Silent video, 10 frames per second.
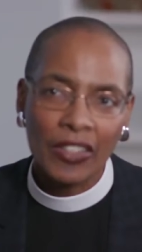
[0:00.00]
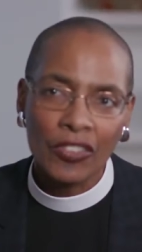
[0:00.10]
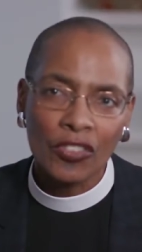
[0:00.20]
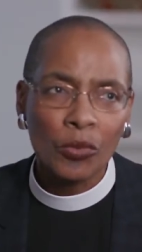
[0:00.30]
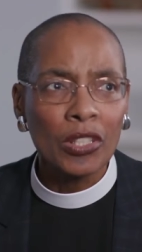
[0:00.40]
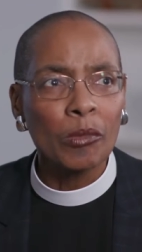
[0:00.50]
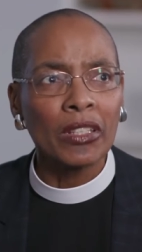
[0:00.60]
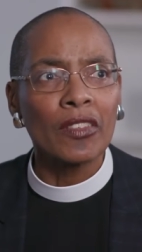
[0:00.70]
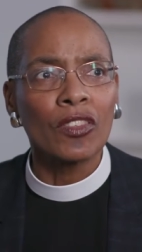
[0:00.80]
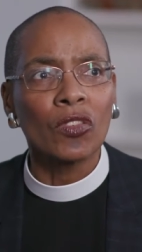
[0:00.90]
ourselves? What do you
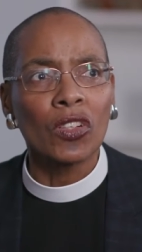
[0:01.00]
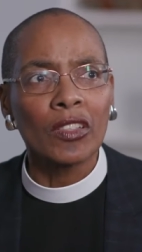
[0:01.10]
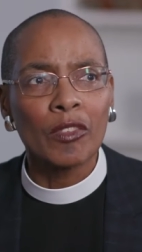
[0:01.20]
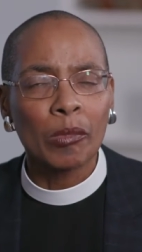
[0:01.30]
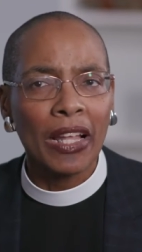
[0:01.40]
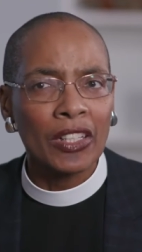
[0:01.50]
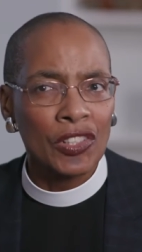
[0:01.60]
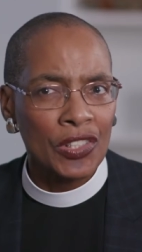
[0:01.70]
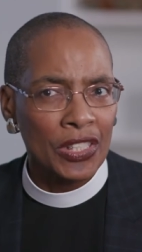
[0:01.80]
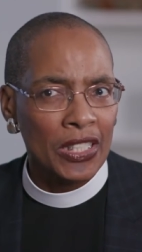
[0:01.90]
believe the role of the black
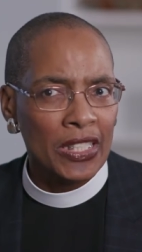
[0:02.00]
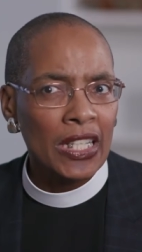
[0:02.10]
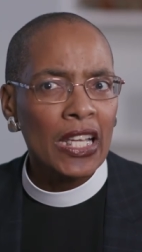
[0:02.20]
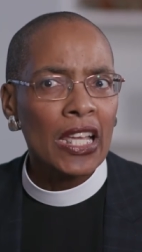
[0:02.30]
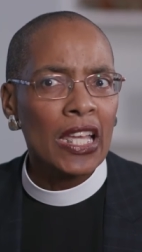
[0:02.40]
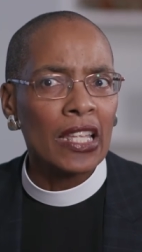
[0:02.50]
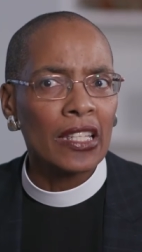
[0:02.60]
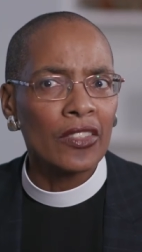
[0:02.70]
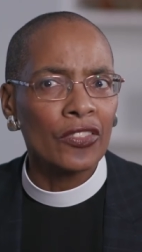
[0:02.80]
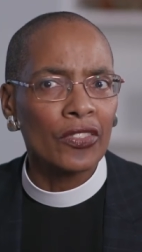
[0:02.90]
church is yeah.
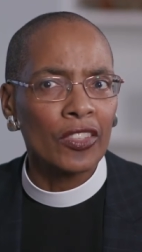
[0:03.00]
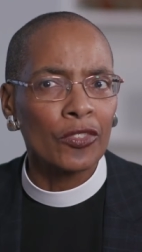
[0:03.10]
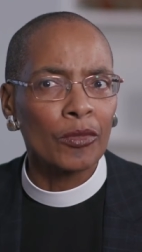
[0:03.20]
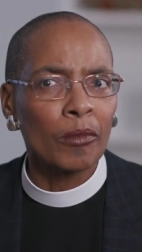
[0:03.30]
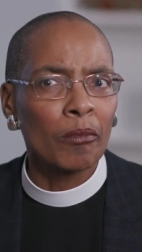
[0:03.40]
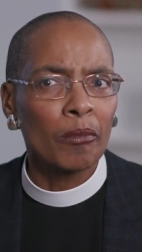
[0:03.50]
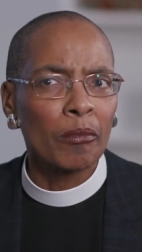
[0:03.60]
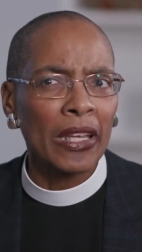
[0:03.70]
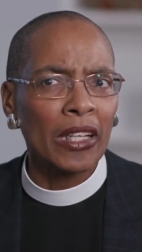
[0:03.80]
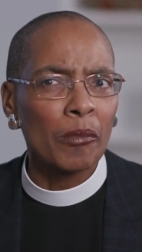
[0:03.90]
in this this
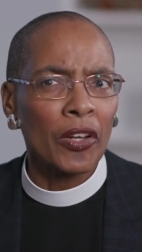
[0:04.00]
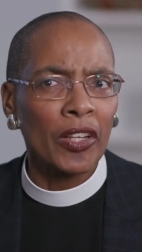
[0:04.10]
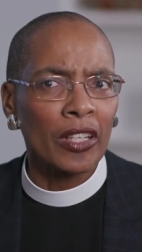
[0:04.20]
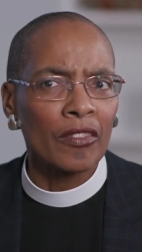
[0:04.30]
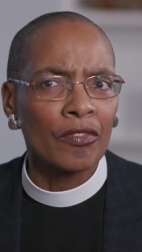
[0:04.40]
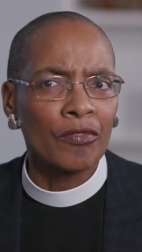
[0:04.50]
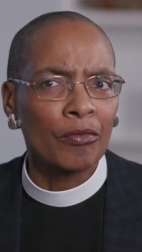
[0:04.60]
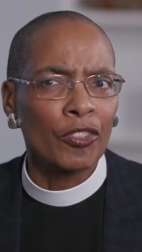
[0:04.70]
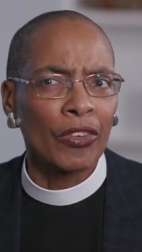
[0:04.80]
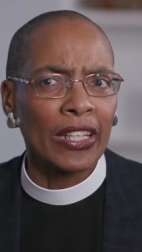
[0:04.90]
Make America
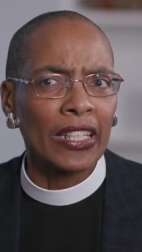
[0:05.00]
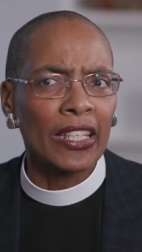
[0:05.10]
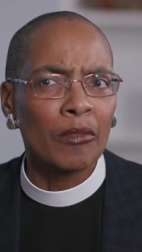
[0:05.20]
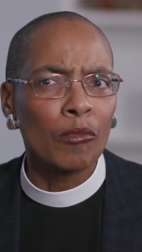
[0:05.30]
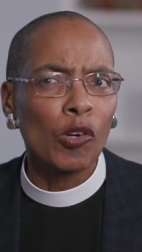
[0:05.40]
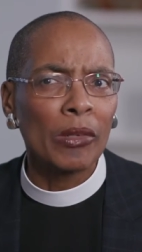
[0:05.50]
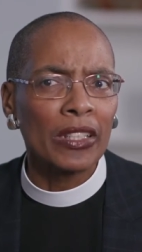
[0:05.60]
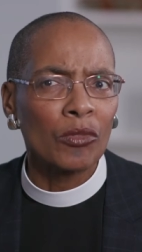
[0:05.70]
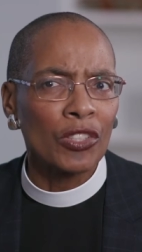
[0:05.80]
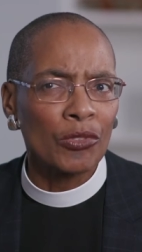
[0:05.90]
Great Again
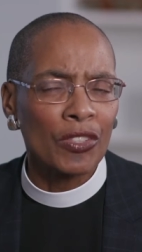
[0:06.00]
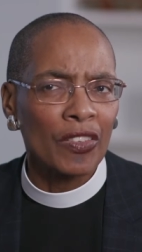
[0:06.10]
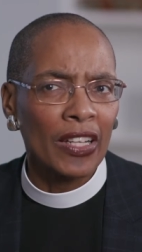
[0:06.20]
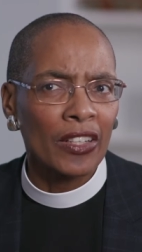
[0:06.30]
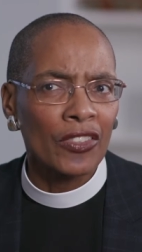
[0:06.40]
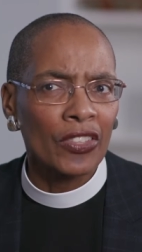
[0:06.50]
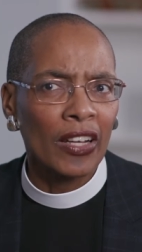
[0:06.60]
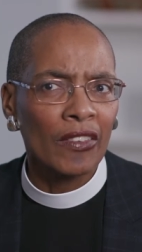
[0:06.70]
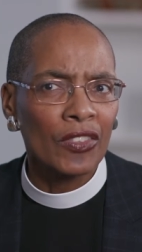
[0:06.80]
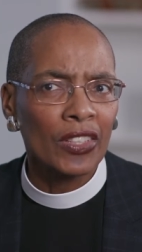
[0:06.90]
moment in which we find
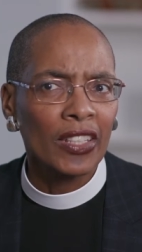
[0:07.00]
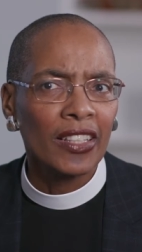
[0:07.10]
ourselves? Yeah.